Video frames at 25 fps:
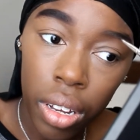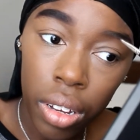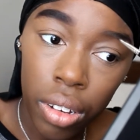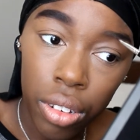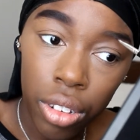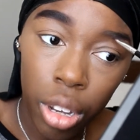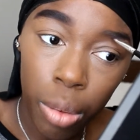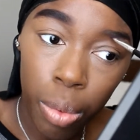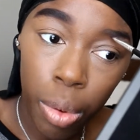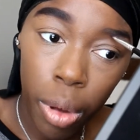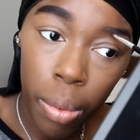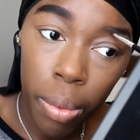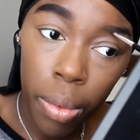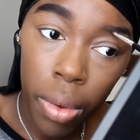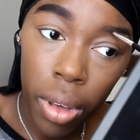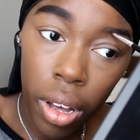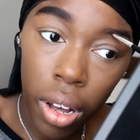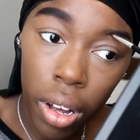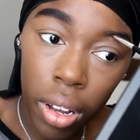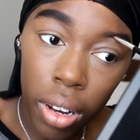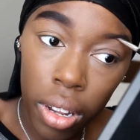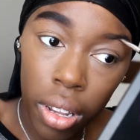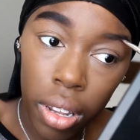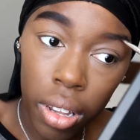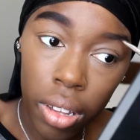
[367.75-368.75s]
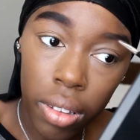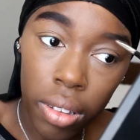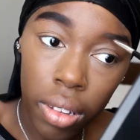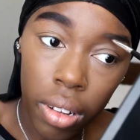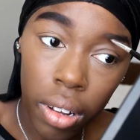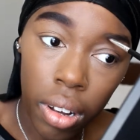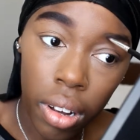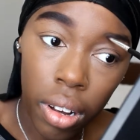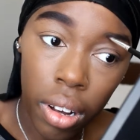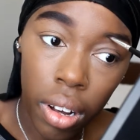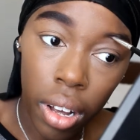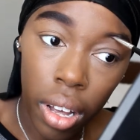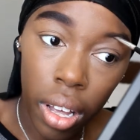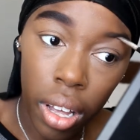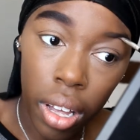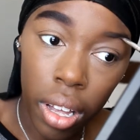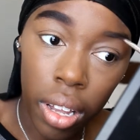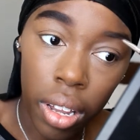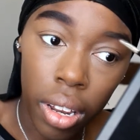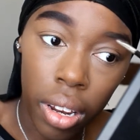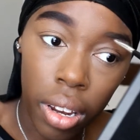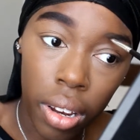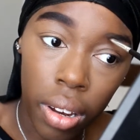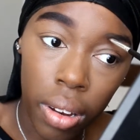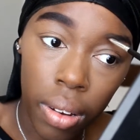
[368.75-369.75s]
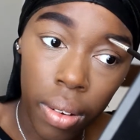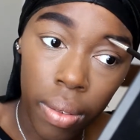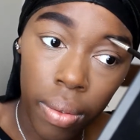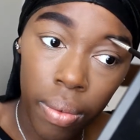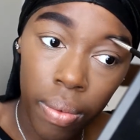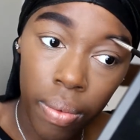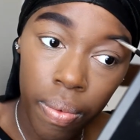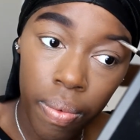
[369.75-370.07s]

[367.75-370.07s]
she put me onto this song, and